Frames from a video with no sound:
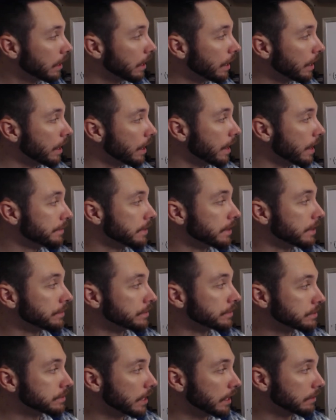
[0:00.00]
And then
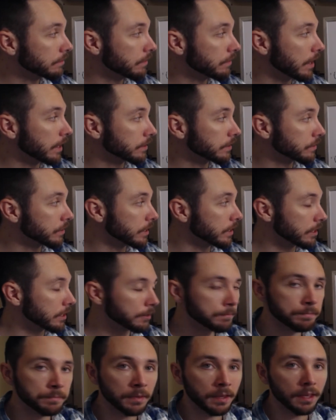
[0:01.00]
the second factor
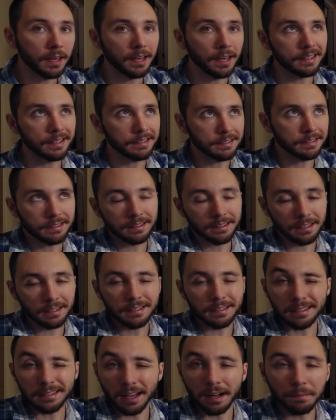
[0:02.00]
here, it's the
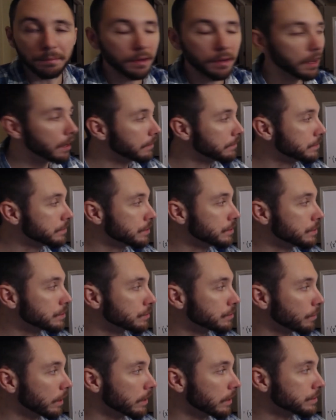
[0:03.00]
sum of two
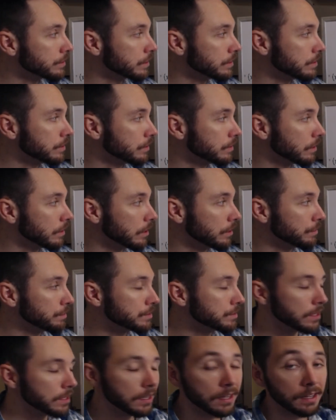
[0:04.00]
squares and two
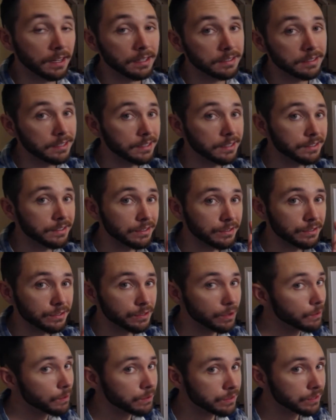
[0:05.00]
cubes. Since there's
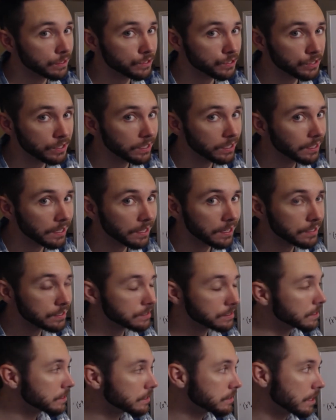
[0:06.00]
no such thing
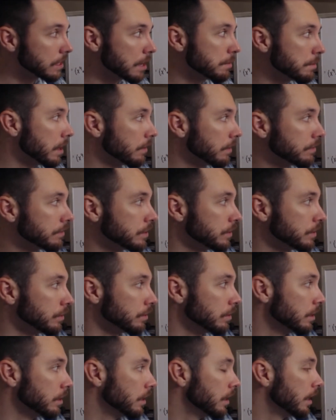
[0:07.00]
as the sum of
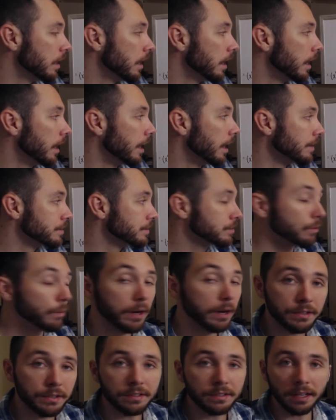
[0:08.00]
two uh,
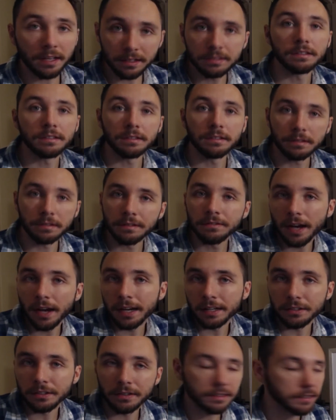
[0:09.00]
squares, that is a, a
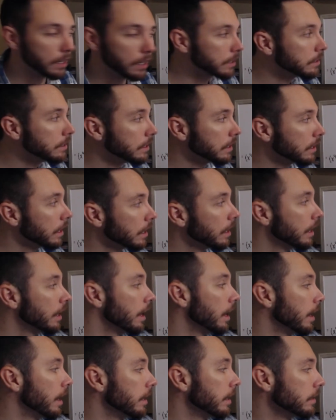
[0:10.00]
factoring technique,
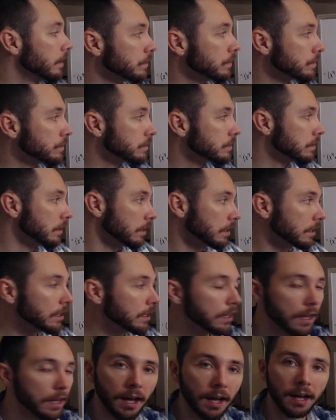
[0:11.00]
I use the
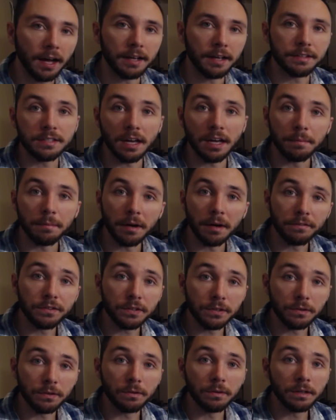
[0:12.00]
uh, sum of
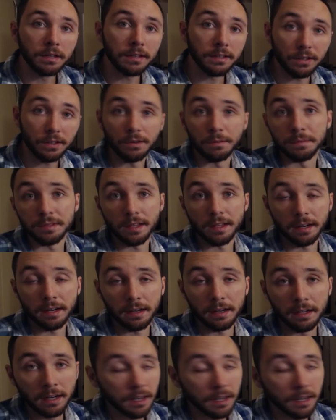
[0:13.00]
two cubes there.